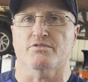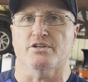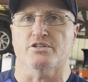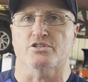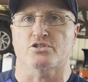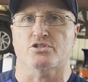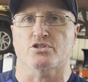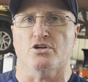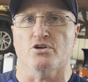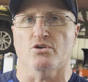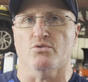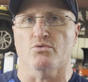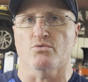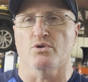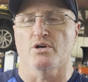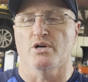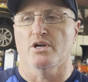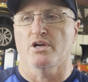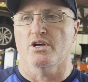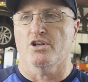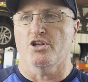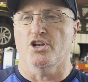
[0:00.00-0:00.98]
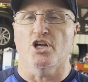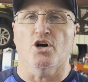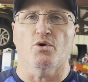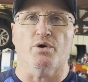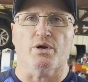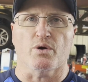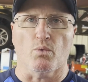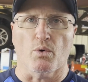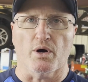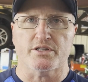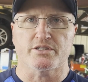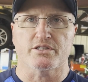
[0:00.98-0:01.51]
And so
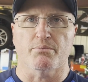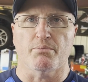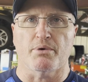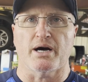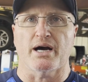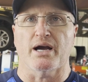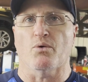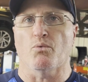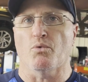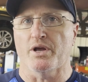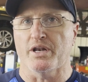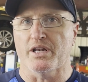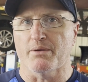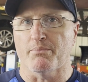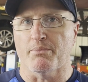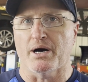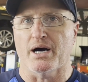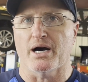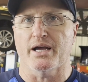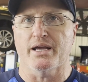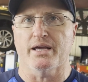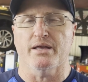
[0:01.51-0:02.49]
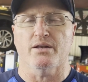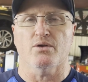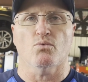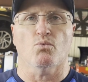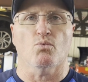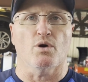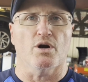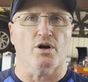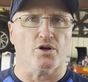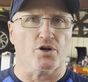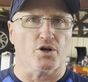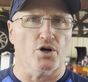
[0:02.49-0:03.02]
knowing what to buy, when to buy it,
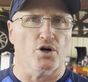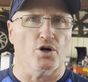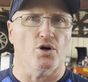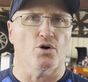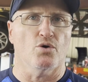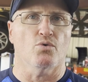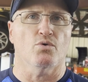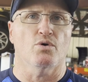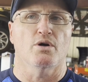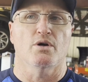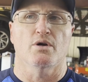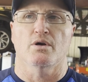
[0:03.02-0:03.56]
where to go,